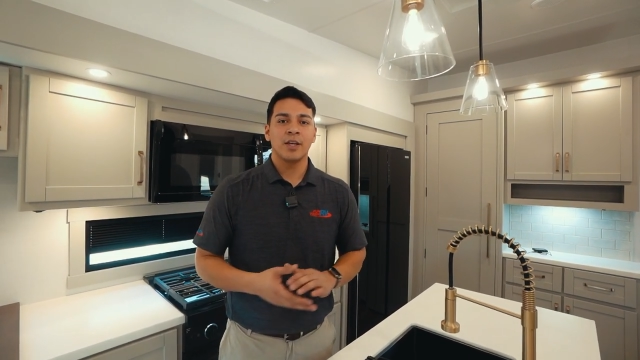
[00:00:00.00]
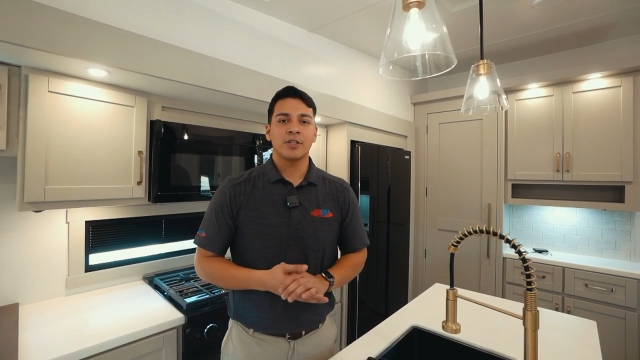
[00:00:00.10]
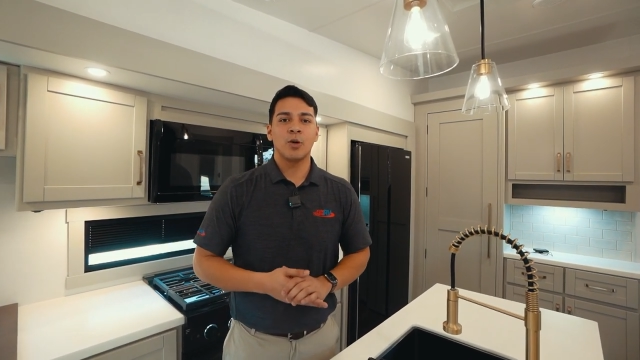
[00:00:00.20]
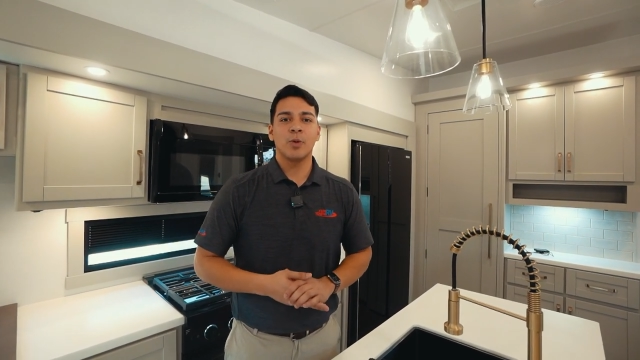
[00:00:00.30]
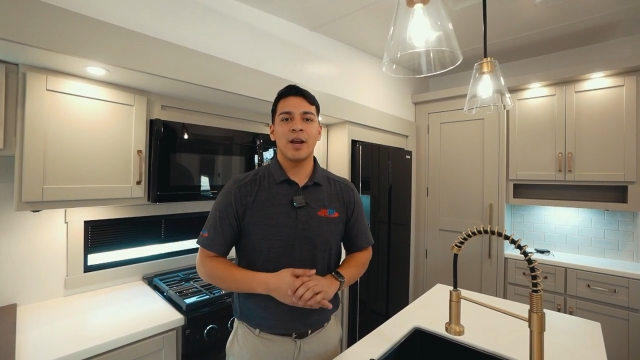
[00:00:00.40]

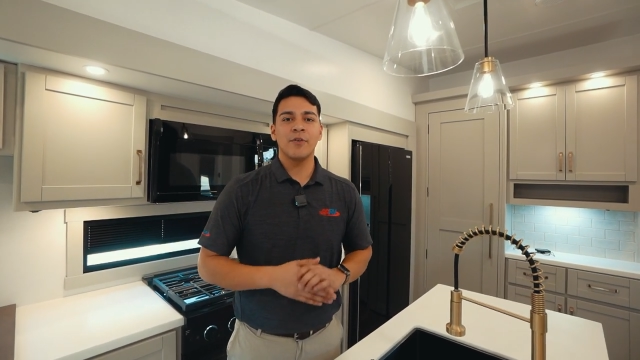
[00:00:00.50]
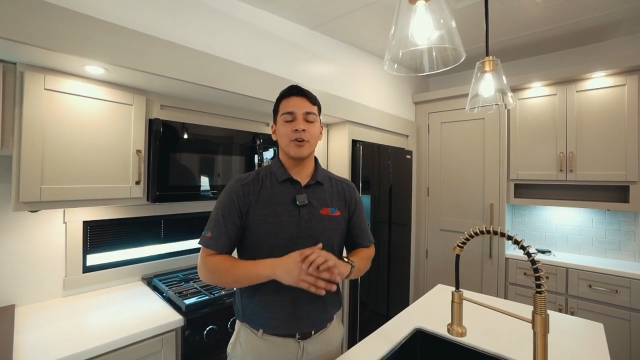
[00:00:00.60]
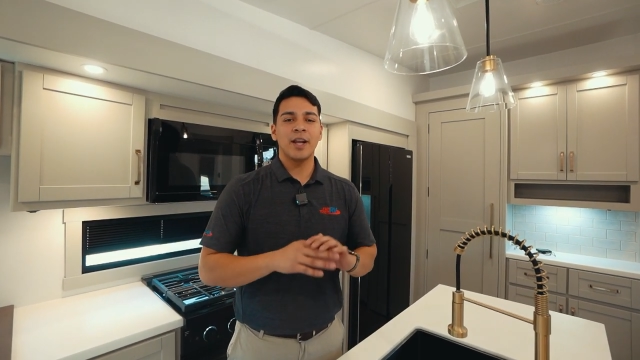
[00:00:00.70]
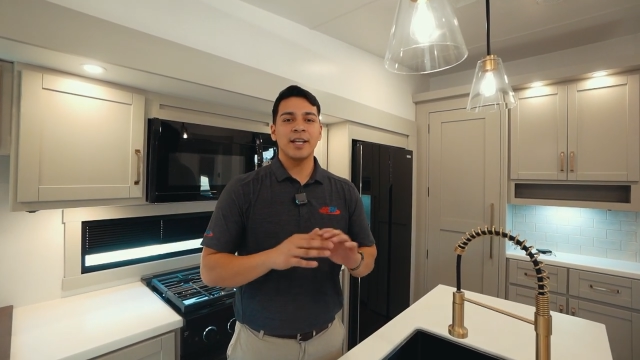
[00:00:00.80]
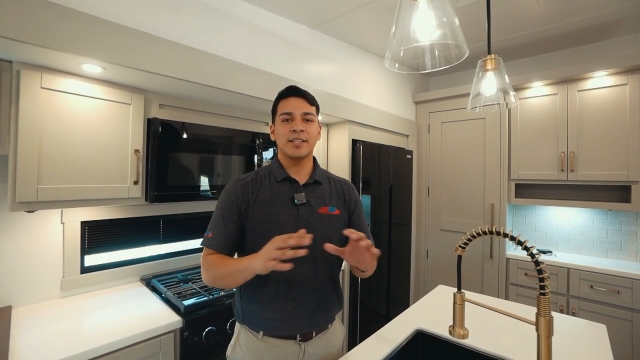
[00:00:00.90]
So whatever
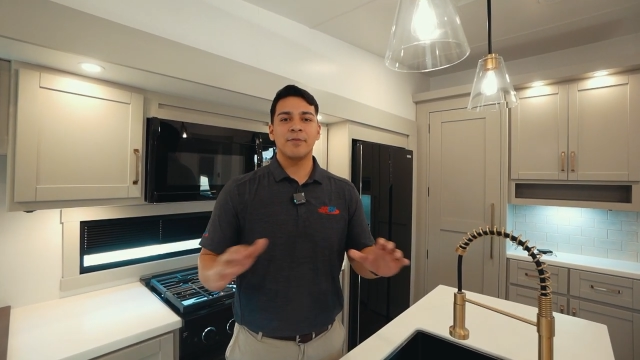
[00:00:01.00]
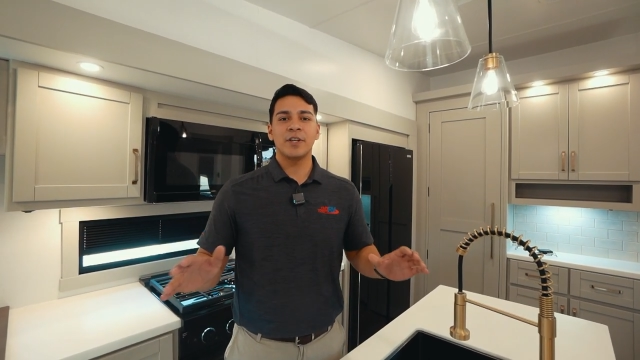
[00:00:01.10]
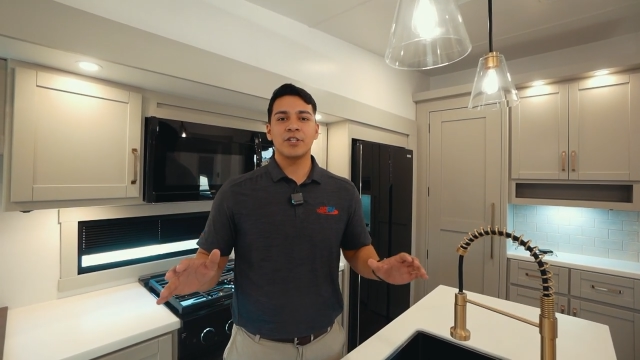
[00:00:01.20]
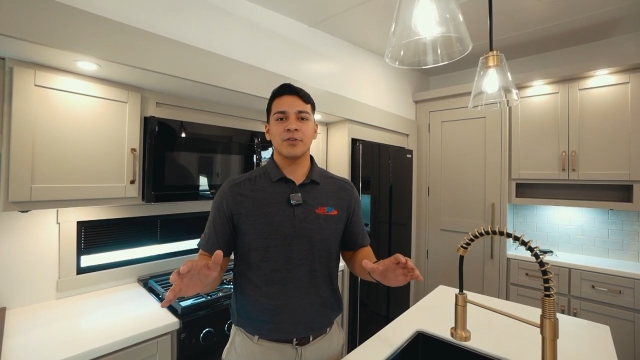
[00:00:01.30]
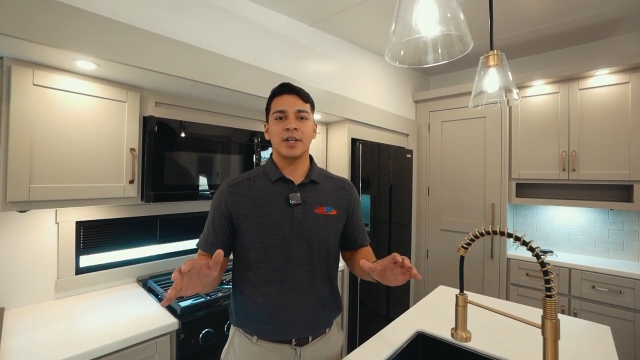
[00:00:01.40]
your next
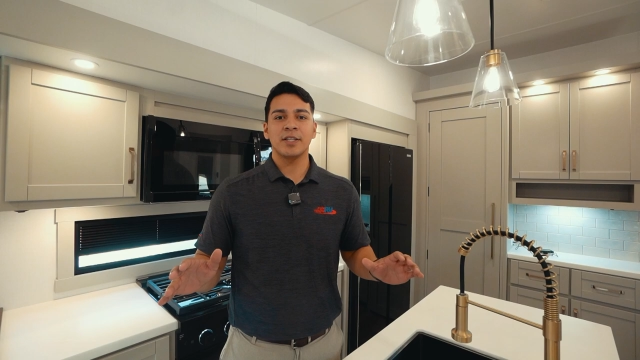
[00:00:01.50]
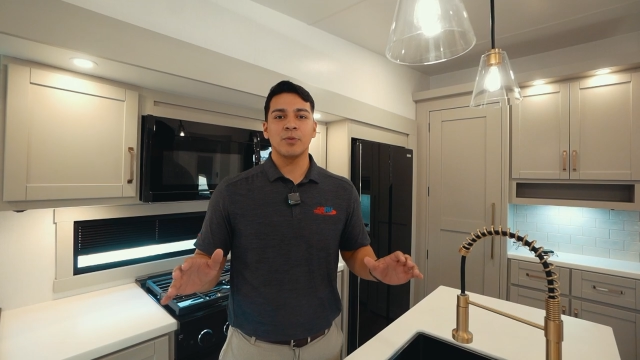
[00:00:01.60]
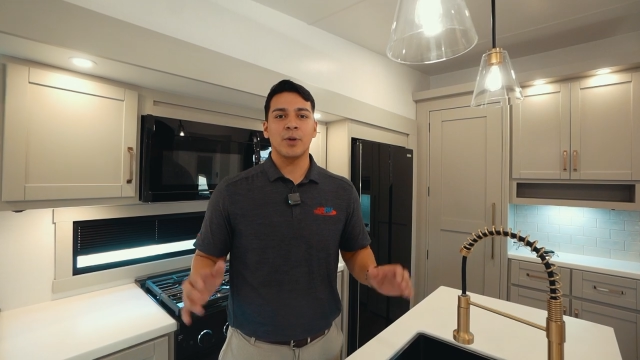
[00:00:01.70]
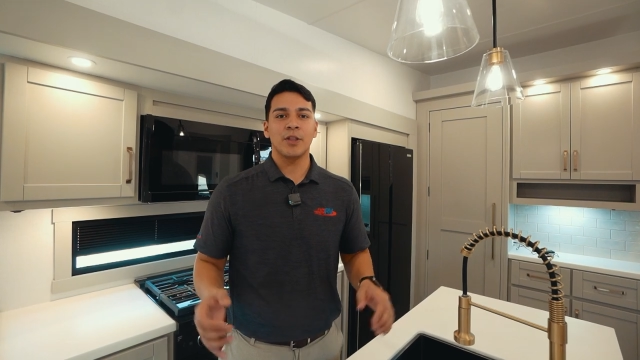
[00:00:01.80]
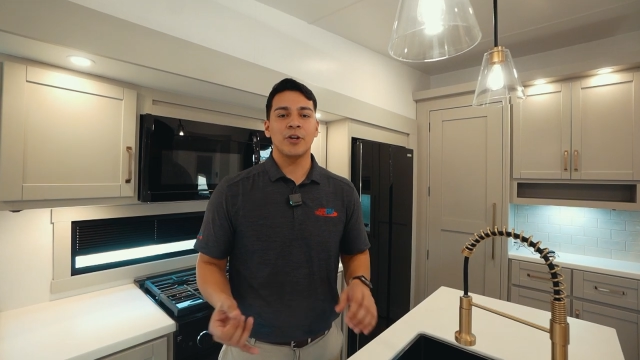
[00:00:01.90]
adventure is,
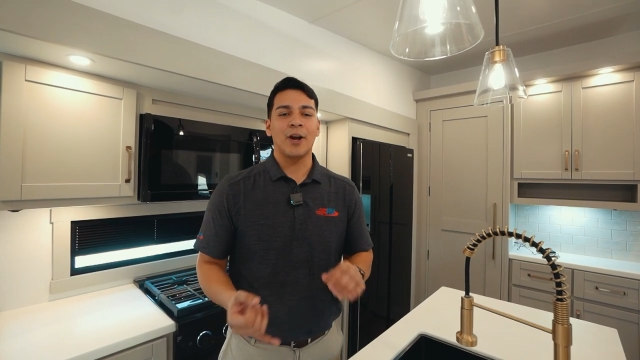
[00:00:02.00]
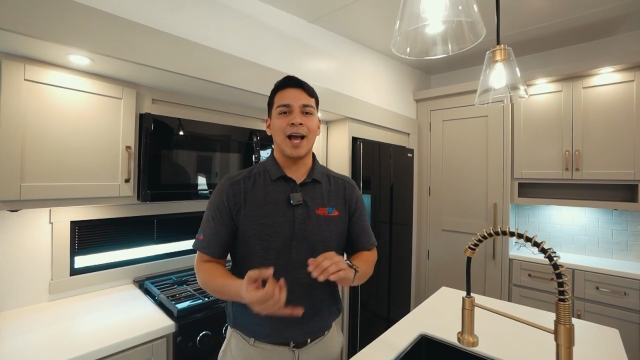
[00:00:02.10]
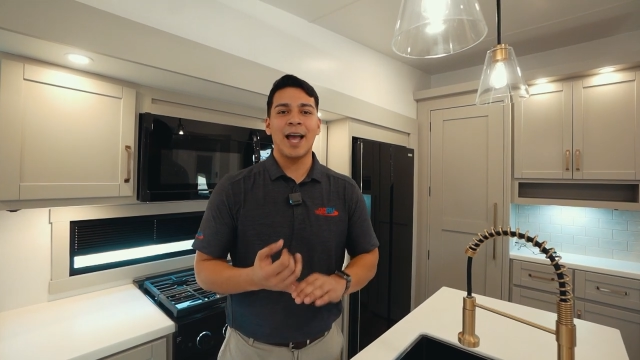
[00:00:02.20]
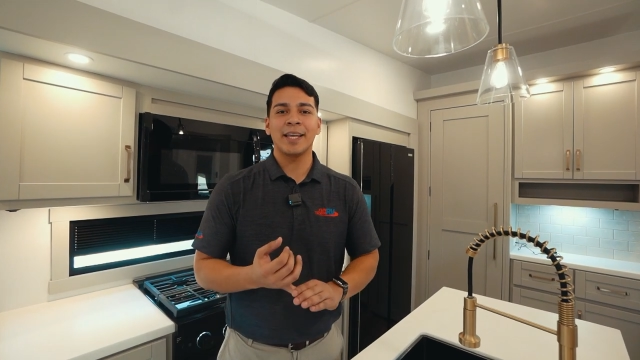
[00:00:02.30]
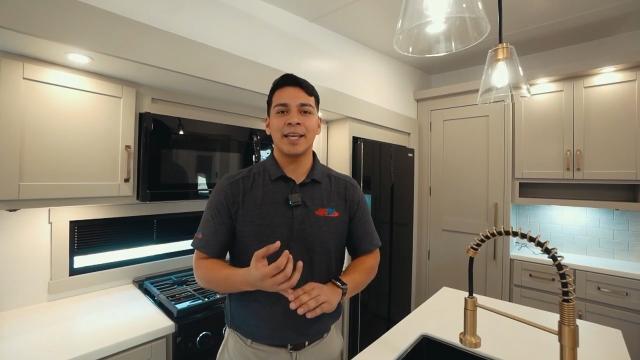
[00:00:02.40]
whether you're
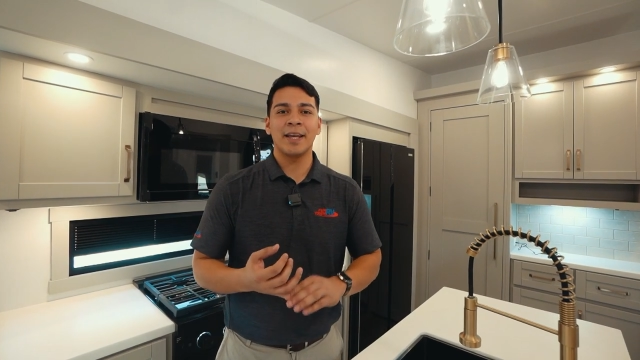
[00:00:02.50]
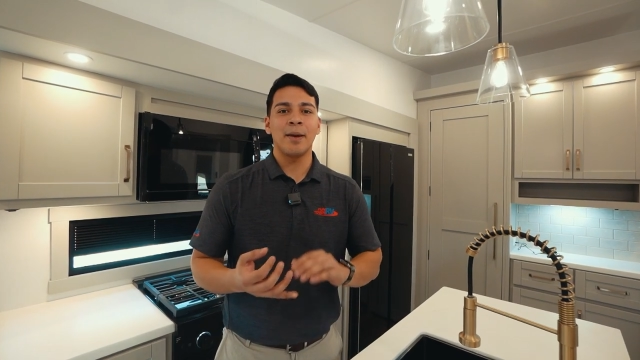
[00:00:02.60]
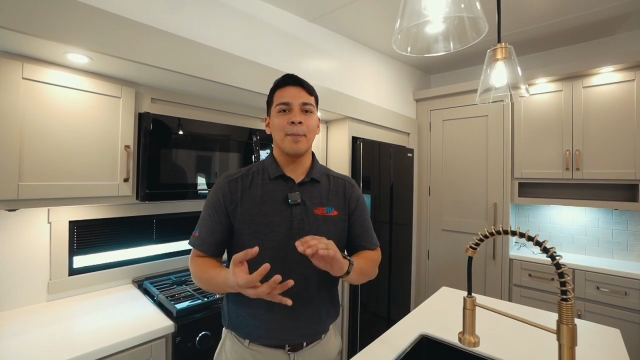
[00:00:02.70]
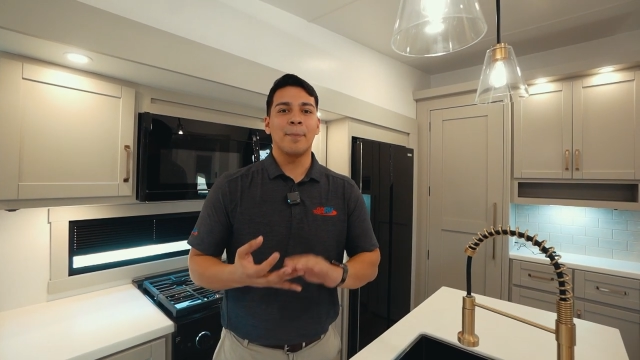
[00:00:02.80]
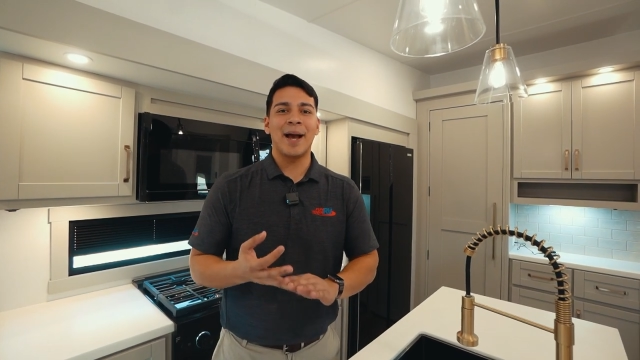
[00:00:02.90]
hiking,
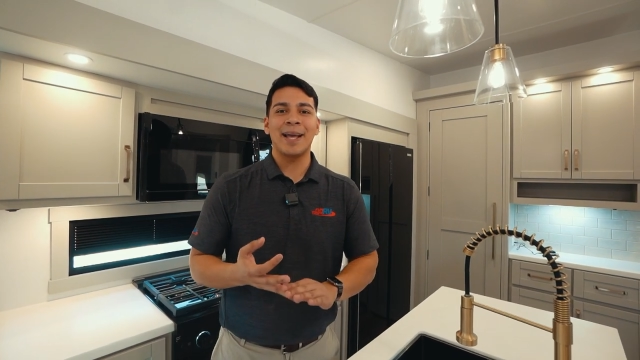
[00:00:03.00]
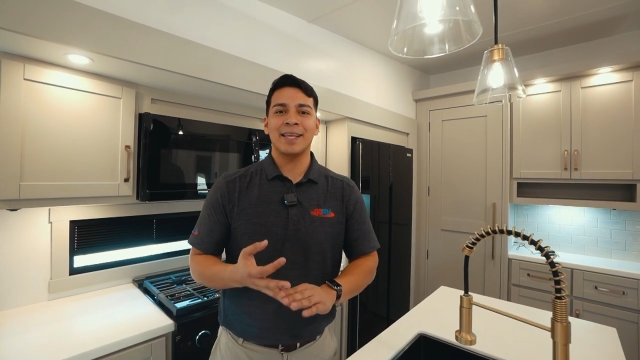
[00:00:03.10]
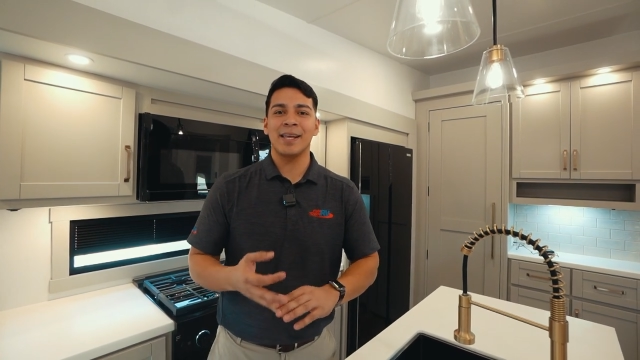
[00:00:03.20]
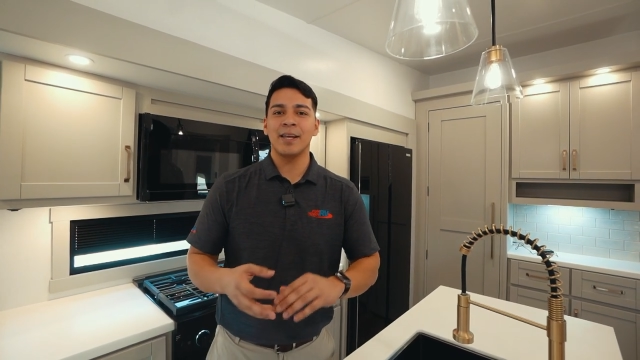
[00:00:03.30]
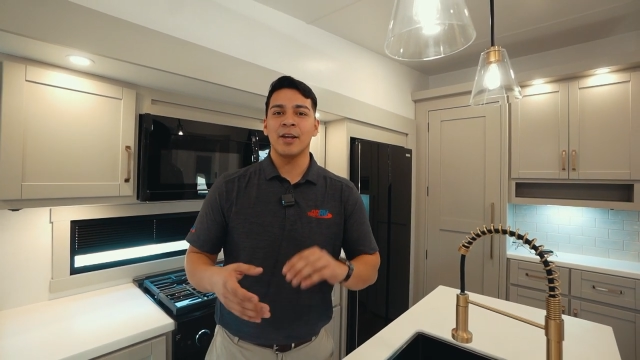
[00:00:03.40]

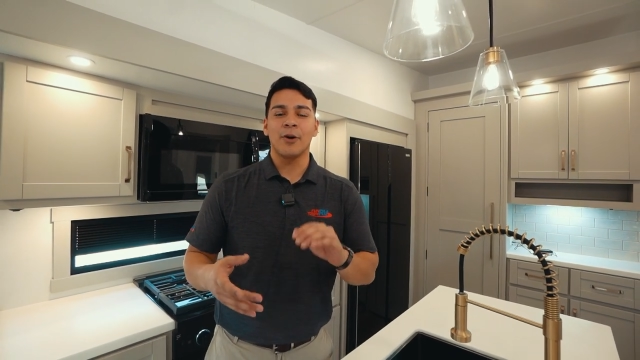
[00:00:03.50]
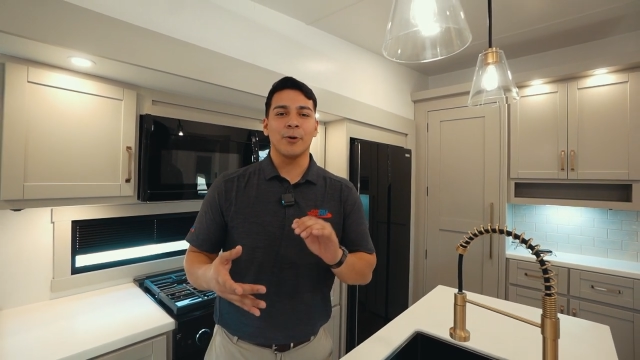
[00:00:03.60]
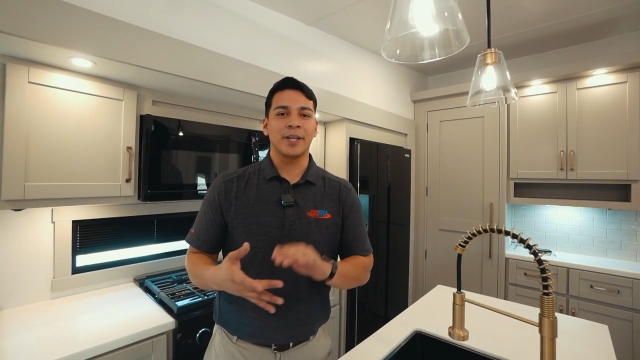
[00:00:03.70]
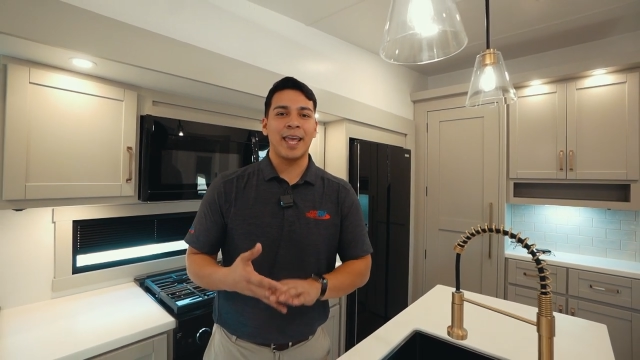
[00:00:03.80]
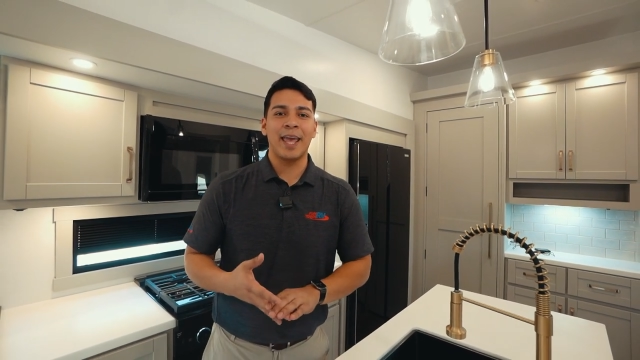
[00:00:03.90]
biking,
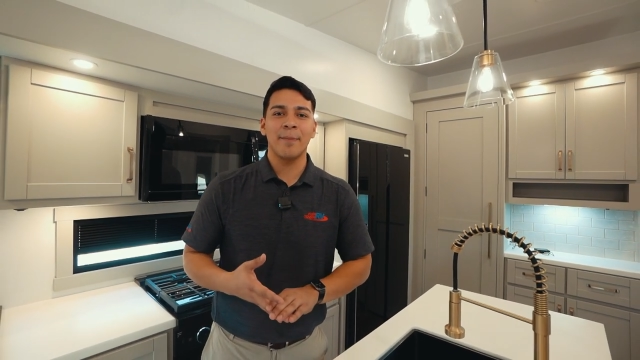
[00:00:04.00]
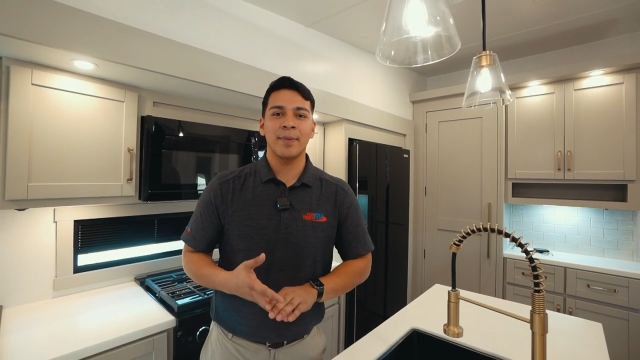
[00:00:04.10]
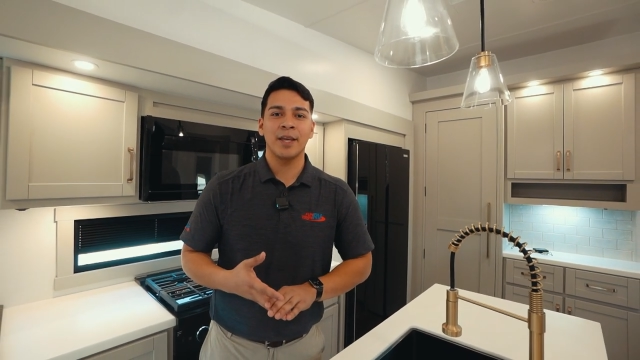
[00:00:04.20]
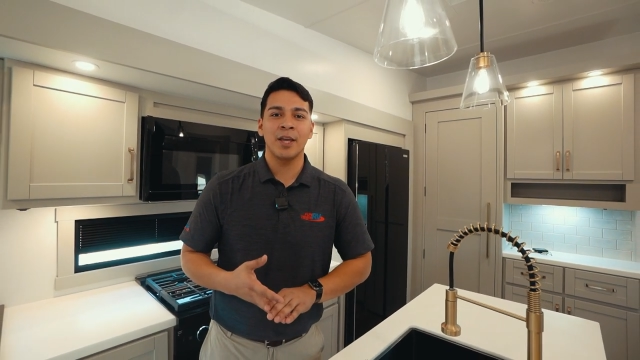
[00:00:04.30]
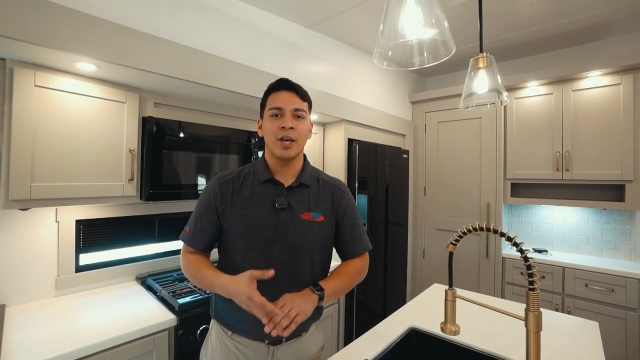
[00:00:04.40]
or
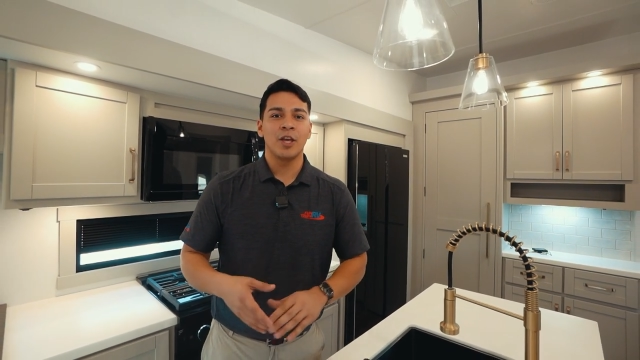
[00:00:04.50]
camping,